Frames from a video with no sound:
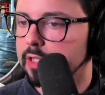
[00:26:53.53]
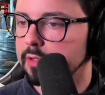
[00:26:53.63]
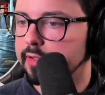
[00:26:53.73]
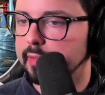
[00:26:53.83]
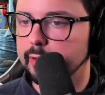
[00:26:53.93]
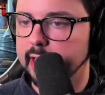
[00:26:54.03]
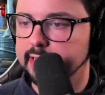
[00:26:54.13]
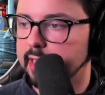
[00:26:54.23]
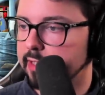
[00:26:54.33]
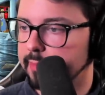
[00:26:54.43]
what I
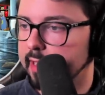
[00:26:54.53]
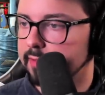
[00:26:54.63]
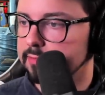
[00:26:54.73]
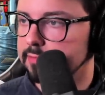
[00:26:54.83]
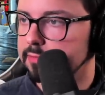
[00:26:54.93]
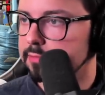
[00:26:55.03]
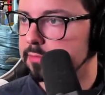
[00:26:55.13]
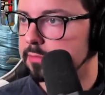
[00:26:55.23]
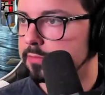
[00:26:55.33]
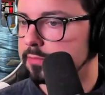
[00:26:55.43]
talked about
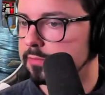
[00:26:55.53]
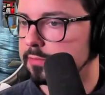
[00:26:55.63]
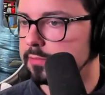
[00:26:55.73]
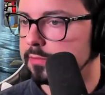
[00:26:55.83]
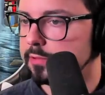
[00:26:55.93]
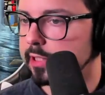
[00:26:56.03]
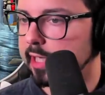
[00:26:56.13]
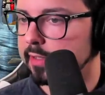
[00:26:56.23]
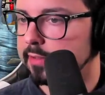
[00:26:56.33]
today.